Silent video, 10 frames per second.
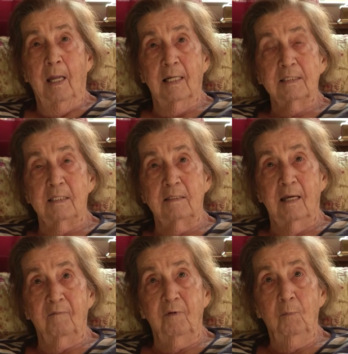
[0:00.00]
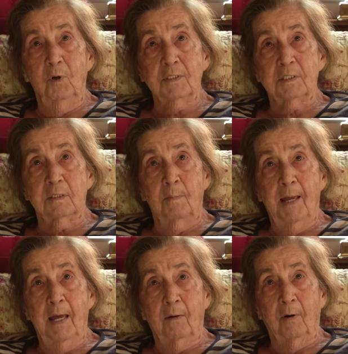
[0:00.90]
And I said, Devin, what's the
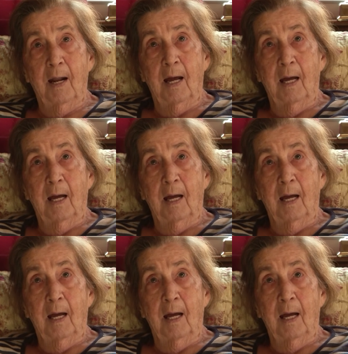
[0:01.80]
matter?